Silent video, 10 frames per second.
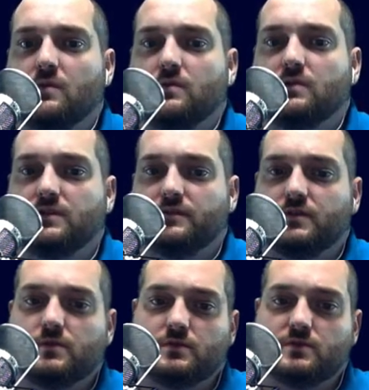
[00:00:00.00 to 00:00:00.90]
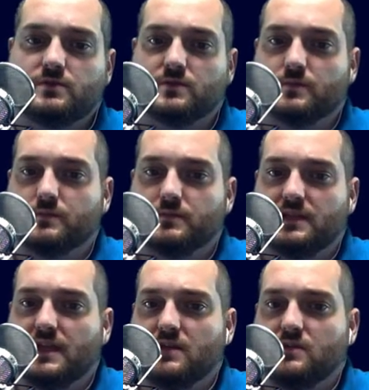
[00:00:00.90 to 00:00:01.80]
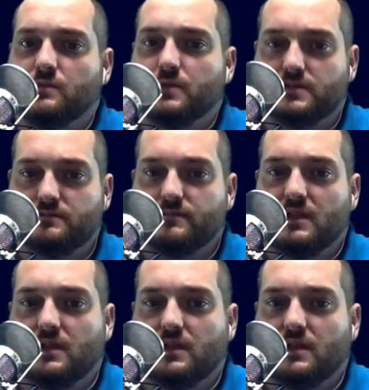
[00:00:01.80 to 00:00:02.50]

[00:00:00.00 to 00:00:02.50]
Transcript: Well, if you use your mechanical button,